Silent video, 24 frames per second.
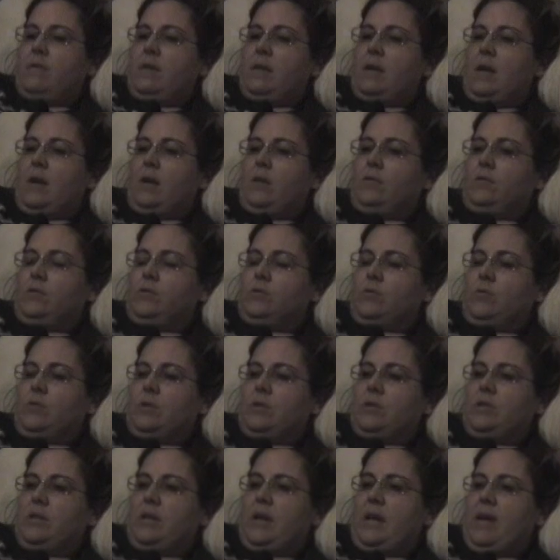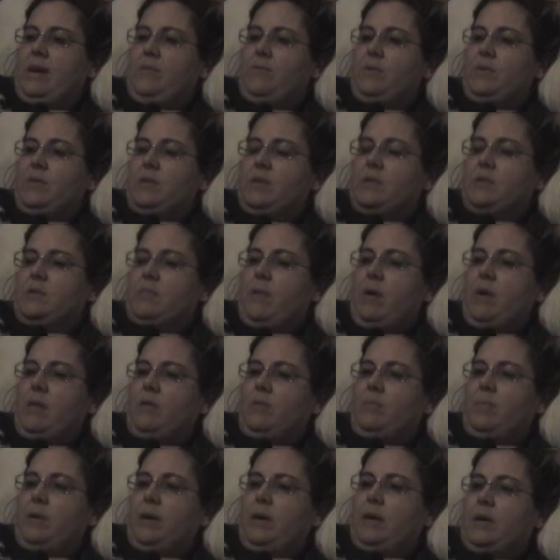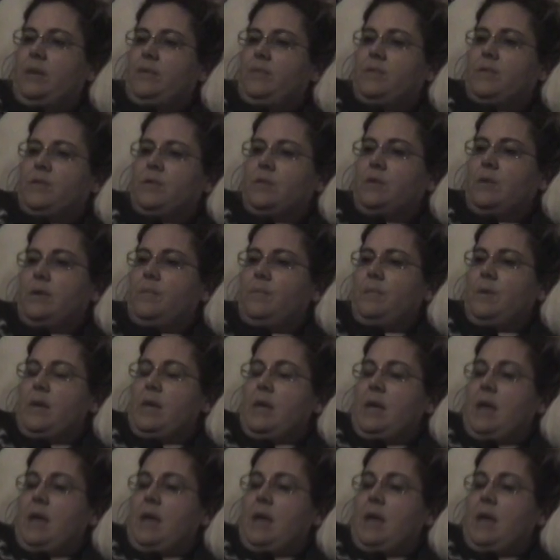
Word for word: Then Uncle George came with a smaller bucket of syrup,